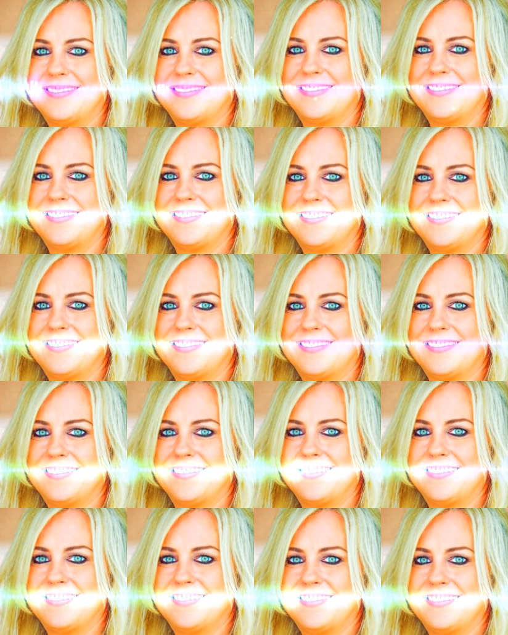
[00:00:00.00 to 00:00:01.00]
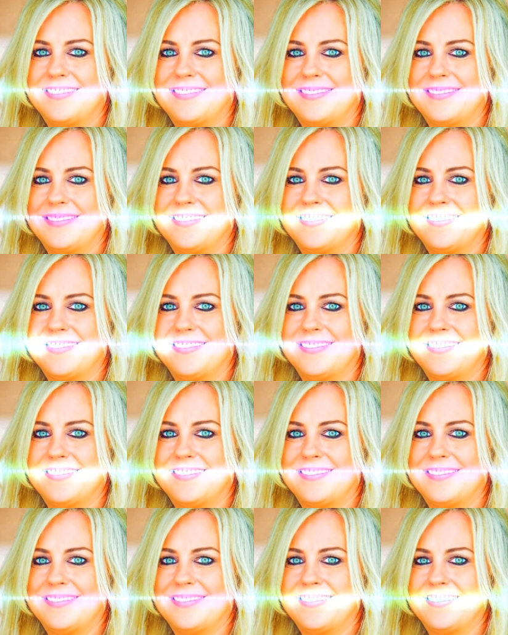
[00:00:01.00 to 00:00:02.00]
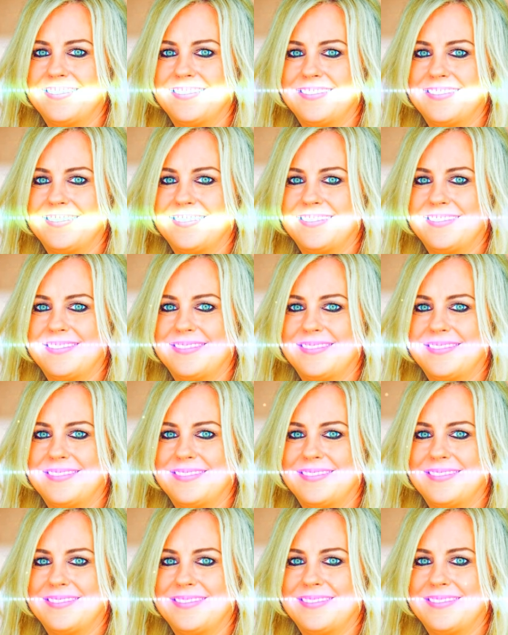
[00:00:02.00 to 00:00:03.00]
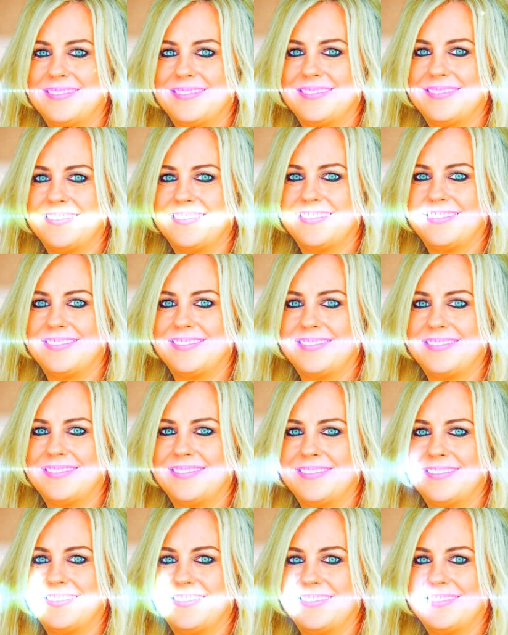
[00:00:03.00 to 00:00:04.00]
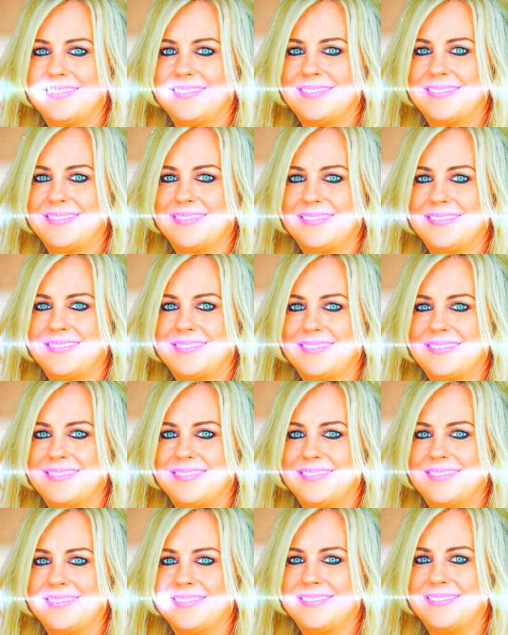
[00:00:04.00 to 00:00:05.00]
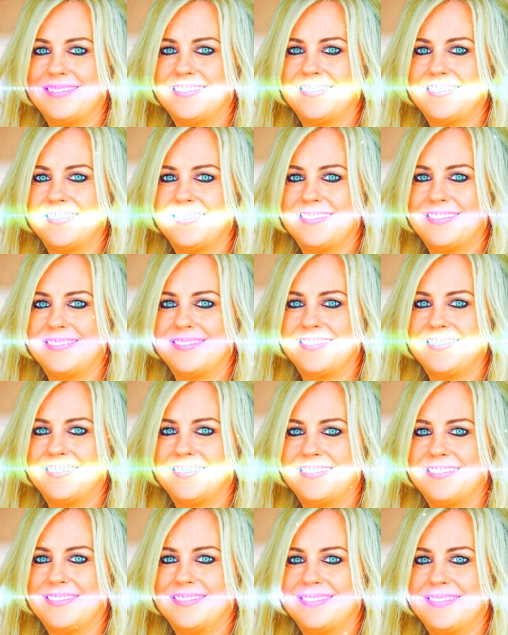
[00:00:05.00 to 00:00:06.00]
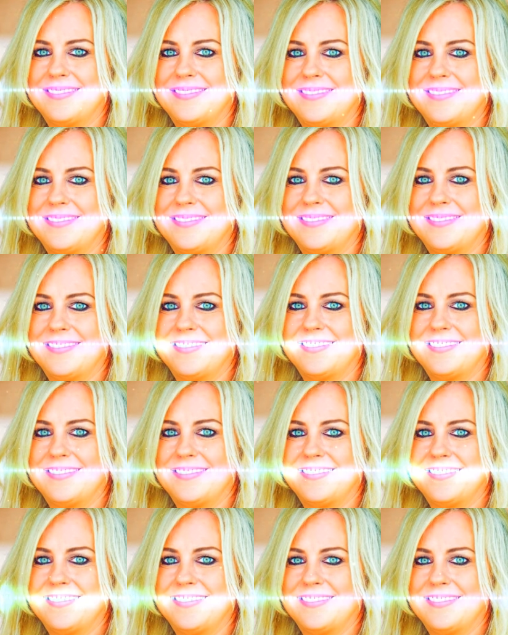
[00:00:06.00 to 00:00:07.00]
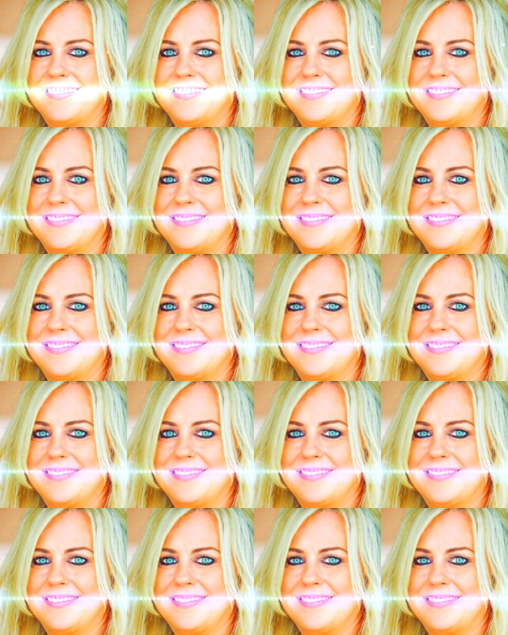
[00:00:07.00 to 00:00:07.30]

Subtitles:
And allow this light to come up to your feet and your knees and your legs and your hips and your stomach and your heart and